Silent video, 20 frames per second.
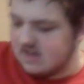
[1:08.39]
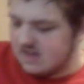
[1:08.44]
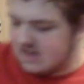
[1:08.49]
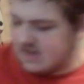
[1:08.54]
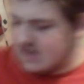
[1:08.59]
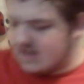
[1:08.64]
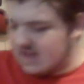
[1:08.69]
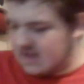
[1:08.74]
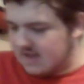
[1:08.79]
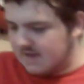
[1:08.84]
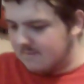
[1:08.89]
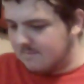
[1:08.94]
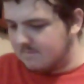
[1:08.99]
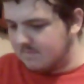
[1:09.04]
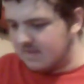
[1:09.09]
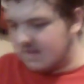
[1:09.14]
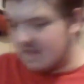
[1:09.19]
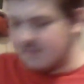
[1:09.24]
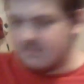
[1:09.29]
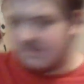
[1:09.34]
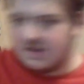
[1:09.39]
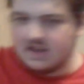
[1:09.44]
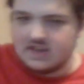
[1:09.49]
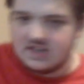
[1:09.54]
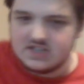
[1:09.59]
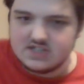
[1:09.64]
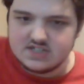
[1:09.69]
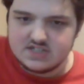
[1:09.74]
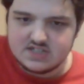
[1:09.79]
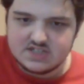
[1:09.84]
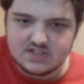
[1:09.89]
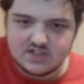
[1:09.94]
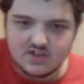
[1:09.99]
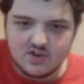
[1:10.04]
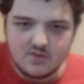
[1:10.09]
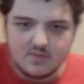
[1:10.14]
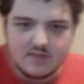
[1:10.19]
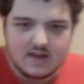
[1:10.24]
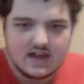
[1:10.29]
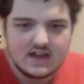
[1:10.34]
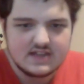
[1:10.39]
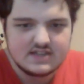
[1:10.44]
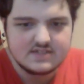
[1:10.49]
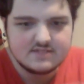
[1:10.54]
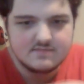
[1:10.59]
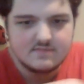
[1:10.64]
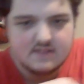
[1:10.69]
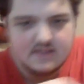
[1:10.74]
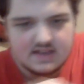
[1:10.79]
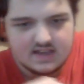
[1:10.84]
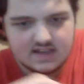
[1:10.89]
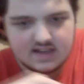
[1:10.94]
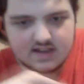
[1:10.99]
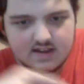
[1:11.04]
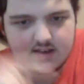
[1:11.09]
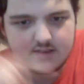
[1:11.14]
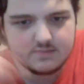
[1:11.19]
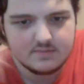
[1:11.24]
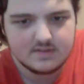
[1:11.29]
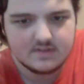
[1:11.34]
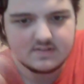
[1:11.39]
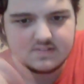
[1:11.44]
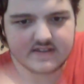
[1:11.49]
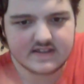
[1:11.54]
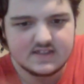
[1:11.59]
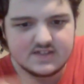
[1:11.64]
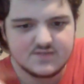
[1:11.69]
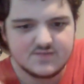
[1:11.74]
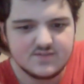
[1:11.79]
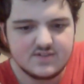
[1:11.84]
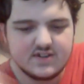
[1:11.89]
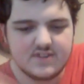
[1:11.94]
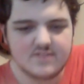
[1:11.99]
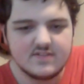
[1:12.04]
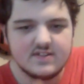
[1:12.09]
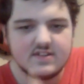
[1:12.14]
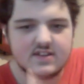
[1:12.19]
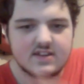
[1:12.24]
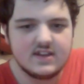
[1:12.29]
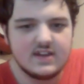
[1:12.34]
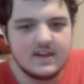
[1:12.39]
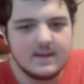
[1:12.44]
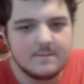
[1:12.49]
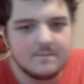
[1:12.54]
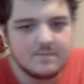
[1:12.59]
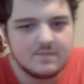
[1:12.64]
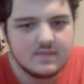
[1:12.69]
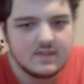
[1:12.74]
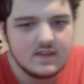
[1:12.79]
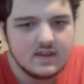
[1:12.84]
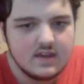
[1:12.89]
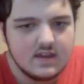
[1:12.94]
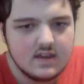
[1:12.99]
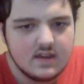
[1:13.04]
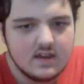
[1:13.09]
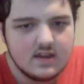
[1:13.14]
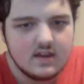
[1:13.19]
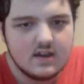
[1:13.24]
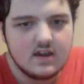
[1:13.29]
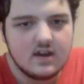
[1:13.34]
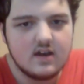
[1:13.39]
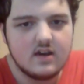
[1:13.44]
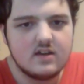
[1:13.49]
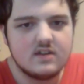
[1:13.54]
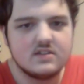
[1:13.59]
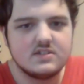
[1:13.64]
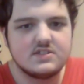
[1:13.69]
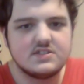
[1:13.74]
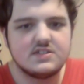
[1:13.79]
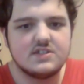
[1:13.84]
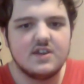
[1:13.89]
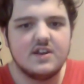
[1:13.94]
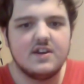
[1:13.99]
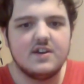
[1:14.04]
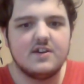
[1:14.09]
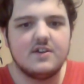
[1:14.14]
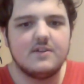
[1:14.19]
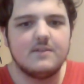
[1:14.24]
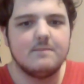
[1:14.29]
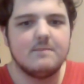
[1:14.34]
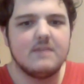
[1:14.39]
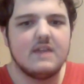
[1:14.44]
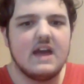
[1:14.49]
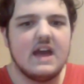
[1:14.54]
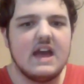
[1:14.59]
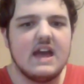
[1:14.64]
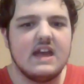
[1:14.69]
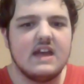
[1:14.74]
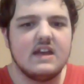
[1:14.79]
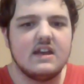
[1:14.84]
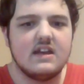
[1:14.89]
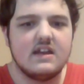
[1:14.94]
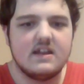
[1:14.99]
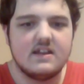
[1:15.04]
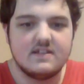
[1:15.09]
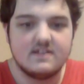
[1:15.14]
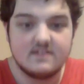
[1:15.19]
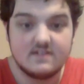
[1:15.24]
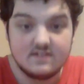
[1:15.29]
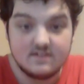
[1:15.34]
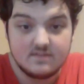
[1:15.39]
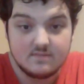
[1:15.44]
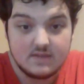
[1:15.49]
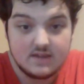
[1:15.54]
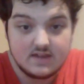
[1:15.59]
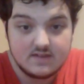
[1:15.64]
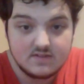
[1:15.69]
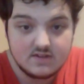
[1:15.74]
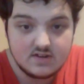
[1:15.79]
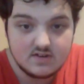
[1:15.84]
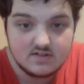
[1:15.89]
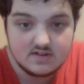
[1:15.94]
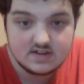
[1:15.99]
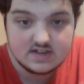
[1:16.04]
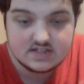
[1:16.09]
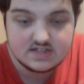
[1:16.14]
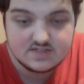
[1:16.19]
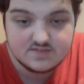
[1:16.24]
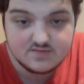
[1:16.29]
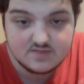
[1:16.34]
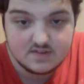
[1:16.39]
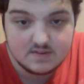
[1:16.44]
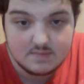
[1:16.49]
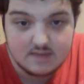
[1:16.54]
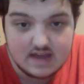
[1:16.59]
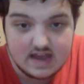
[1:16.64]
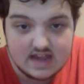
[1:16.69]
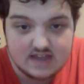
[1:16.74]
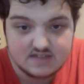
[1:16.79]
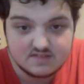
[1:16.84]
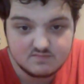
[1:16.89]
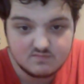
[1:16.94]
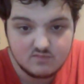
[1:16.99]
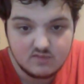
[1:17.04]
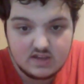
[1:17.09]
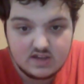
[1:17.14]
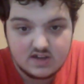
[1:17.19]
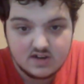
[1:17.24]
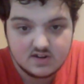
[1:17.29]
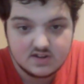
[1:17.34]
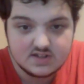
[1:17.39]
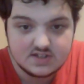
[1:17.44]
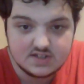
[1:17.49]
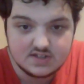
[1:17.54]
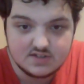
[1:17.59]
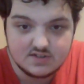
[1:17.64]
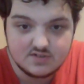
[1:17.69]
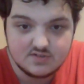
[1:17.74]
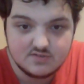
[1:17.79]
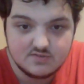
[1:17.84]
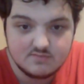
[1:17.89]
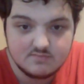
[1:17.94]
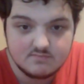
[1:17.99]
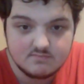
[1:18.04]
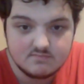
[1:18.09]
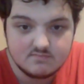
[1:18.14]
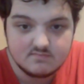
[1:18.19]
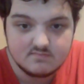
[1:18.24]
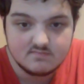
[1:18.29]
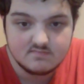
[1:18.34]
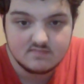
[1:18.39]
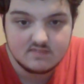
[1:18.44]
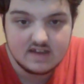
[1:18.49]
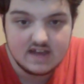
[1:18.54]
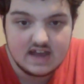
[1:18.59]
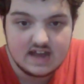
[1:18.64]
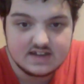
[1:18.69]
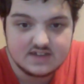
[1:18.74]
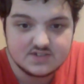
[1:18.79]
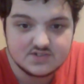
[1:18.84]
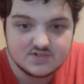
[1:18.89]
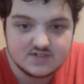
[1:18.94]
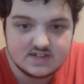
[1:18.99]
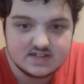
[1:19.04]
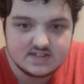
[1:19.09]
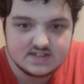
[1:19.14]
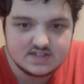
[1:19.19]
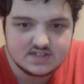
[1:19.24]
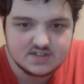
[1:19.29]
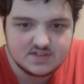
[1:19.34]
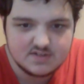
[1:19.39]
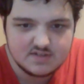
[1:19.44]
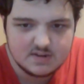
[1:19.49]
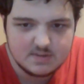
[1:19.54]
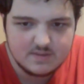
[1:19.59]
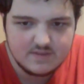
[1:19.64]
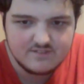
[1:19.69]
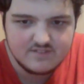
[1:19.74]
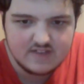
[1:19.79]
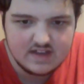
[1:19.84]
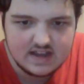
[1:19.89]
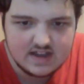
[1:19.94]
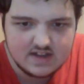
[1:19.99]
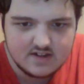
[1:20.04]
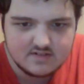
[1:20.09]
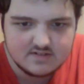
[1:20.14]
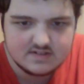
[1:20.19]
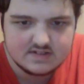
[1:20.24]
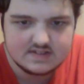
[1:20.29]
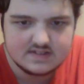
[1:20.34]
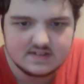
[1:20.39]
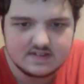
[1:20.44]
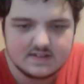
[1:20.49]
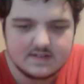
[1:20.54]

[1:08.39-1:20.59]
And I might just go back to making uploads less frequently. Also, I, as you may have noticed for the past week or two, Cactus Chris is nowhere to be found.